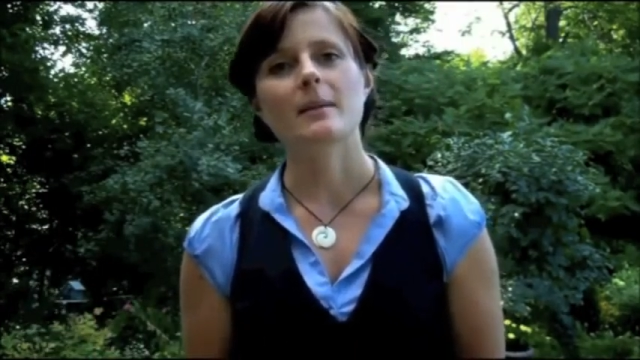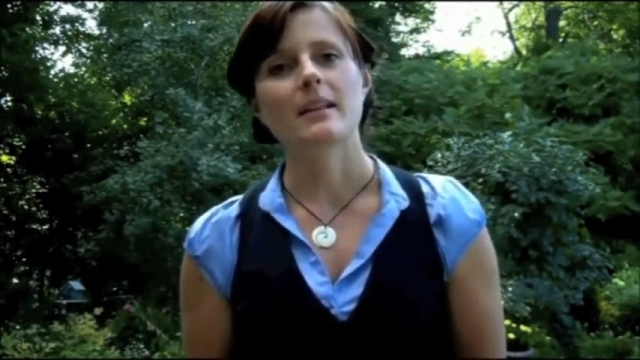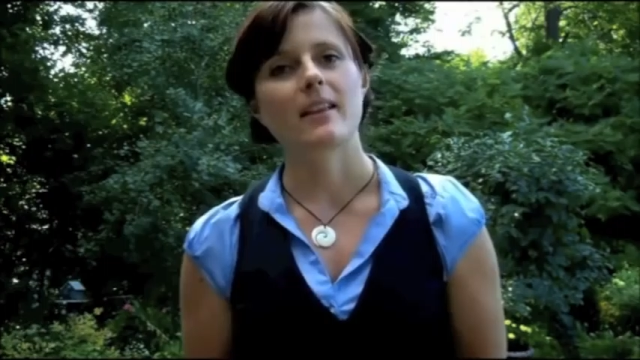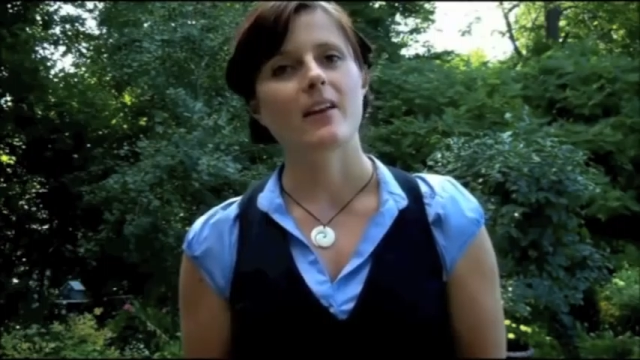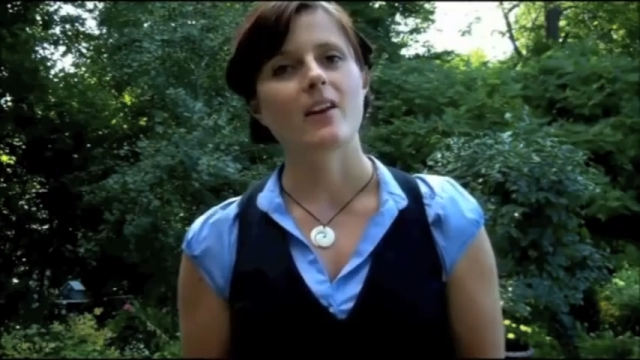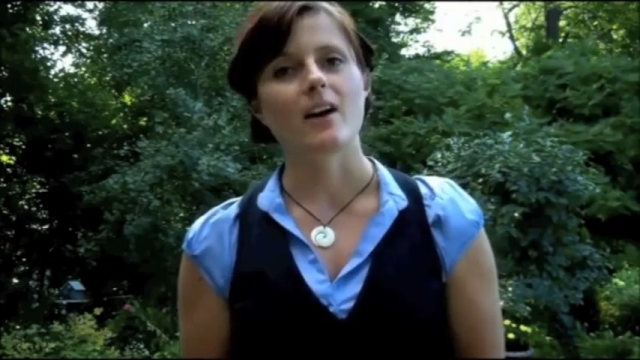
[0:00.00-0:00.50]
to be
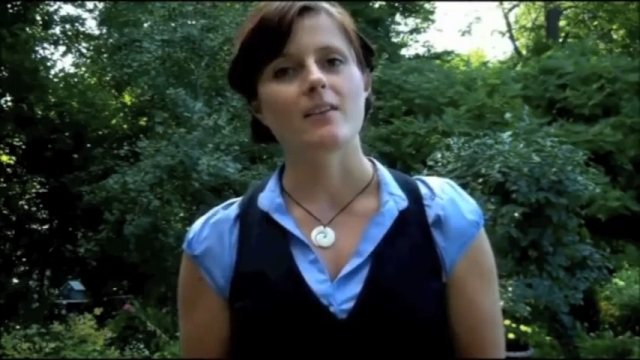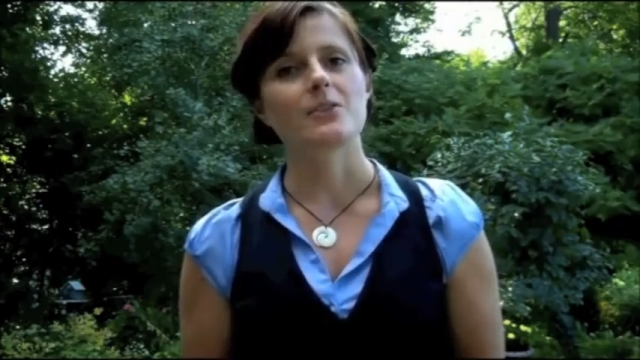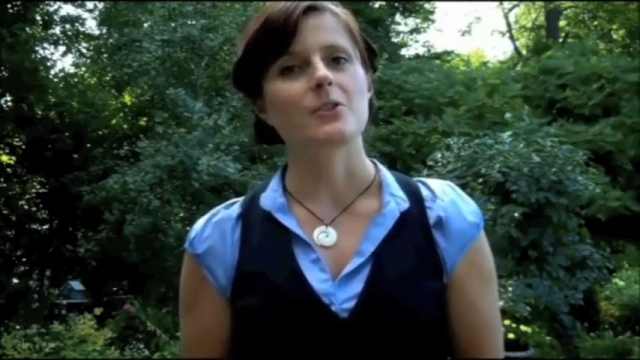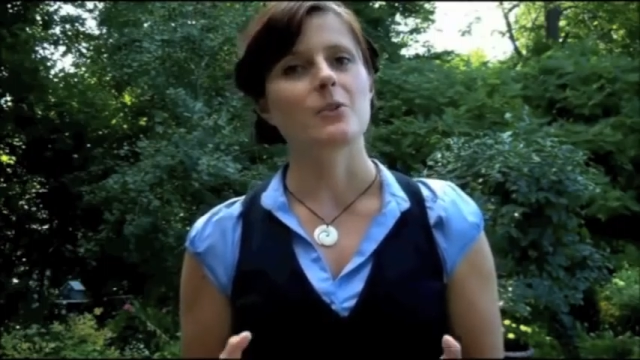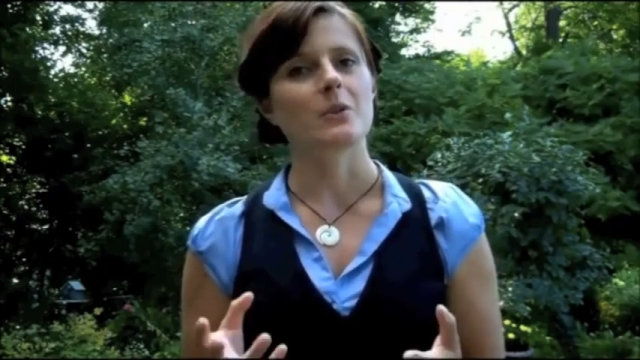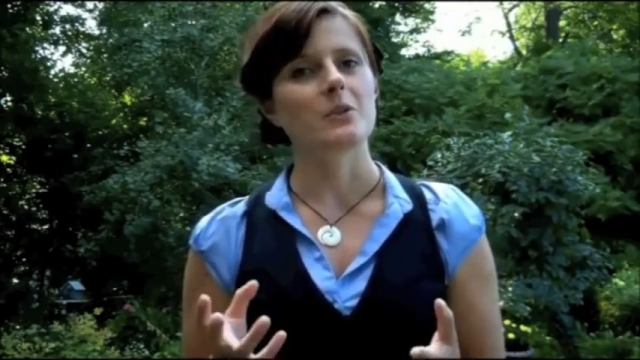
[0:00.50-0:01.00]
laid off
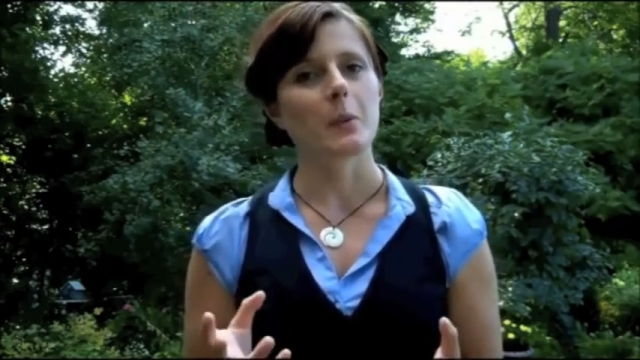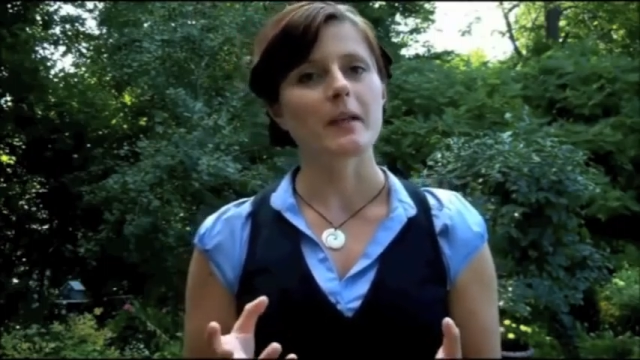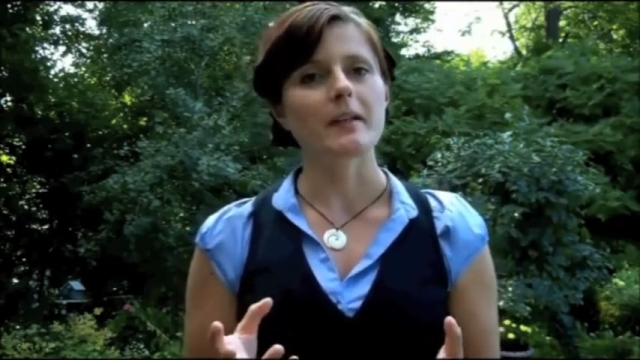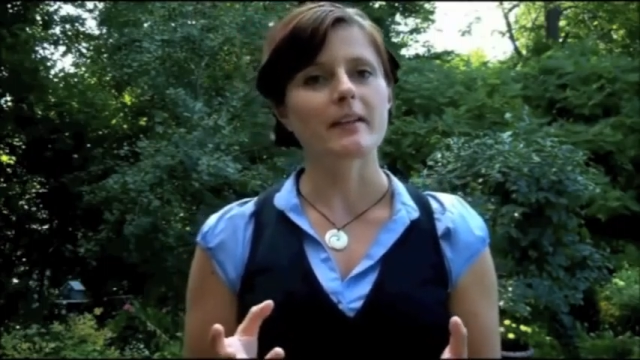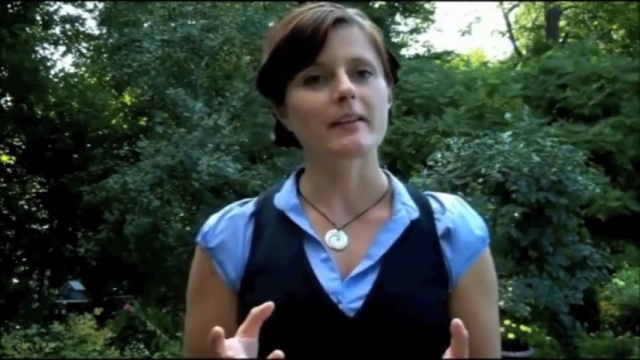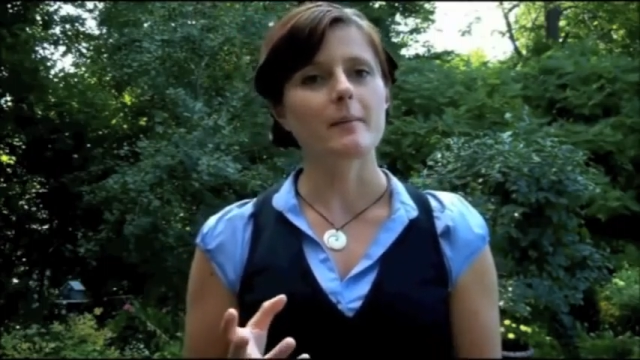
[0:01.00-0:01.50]
due to a
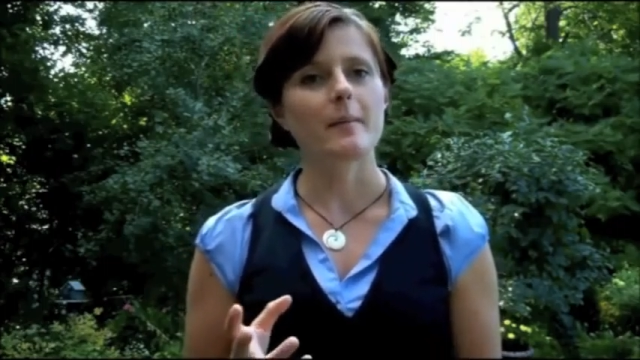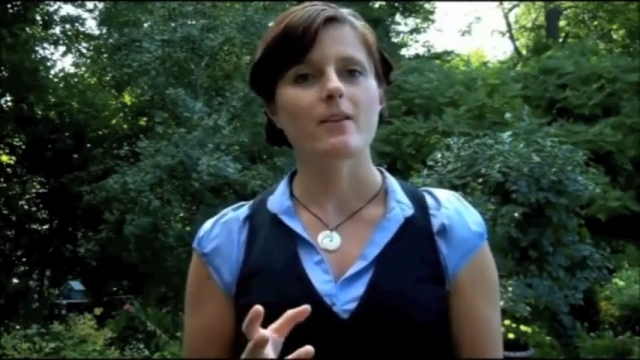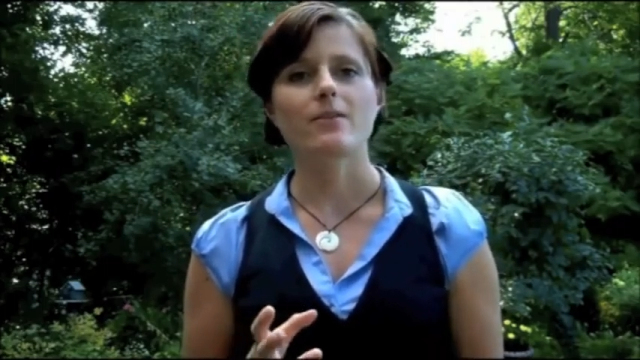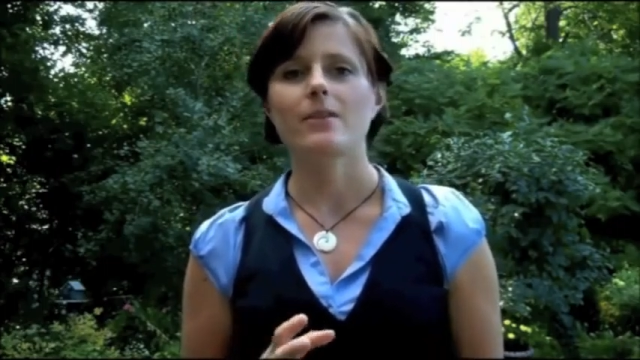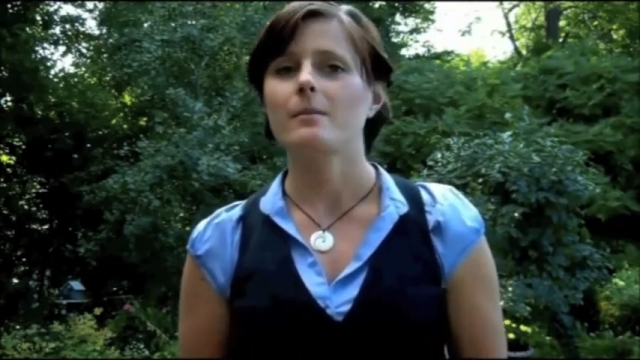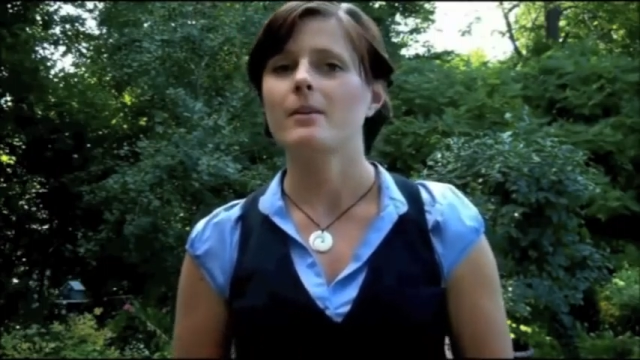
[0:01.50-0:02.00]
dwindling demand for the